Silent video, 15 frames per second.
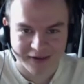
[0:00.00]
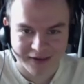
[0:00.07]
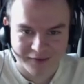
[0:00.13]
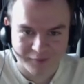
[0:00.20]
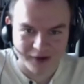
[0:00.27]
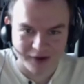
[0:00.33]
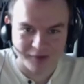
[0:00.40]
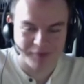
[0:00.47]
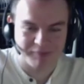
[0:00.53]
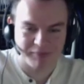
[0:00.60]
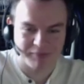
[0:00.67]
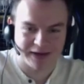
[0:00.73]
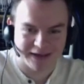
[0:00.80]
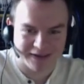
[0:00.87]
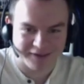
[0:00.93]
Well, we
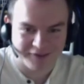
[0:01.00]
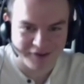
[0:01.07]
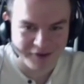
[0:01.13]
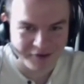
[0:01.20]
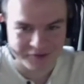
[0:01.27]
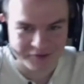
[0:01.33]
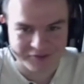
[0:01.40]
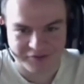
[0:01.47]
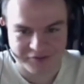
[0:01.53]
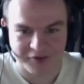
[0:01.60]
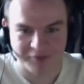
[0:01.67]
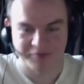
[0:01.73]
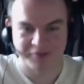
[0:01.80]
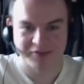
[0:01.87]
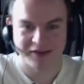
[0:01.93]
bring in news
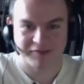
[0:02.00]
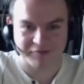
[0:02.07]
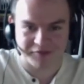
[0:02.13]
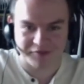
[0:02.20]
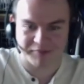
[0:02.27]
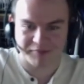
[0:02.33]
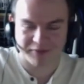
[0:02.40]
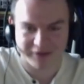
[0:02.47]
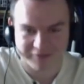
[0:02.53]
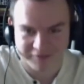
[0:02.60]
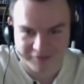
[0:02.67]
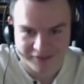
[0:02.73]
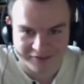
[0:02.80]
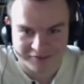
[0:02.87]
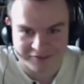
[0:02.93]
from Stamford Bridge
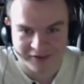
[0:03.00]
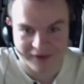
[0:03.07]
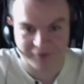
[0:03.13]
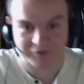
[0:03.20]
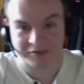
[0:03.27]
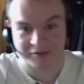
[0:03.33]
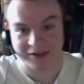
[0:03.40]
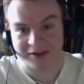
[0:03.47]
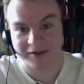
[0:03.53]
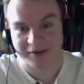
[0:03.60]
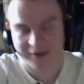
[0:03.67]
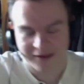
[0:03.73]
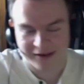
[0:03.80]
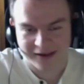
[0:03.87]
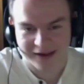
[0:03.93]
that Chelsea
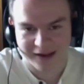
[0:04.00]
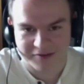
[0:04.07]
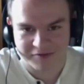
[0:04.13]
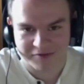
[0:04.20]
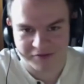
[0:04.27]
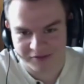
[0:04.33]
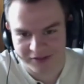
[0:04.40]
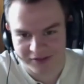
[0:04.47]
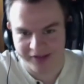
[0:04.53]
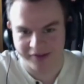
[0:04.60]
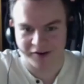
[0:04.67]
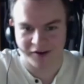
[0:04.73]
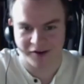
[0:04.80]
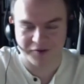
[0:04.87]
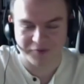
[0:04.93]
have let
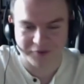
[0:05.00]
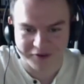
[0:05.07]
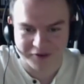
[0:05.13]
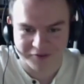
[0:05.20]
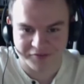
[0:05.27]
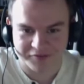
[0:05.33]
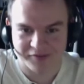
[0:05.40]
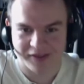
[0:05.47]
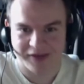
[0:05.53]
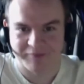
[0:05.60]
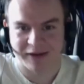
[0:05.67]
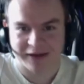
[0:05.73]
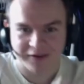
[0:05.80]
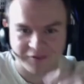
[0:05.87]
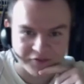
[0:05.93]
go of their
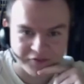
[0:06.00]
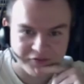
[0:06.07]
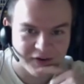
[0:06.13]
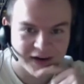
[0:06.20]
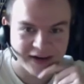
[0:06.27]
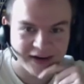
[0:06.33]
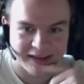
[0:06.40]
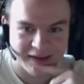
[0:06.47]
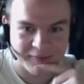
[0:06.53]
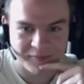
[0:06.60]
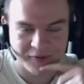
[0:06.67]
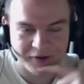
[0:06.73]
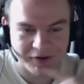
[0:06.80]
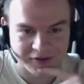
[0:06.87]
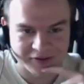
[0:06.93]
manager, Frank
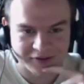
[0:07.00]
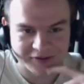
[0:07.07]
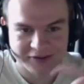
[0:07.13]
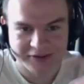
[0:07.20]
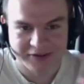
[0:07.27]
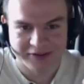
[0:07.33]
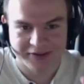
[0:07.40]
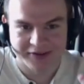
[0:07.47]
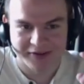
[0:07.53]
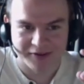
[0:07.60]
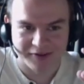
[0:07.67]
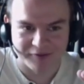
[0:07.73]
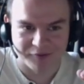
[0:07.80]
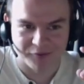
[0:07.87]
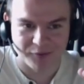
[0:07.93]
Lampard. And,
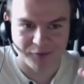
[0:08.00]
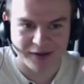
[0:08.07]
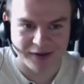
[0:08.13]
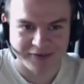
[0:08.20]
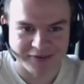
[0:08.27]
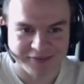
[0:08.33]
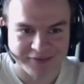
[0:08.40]
well,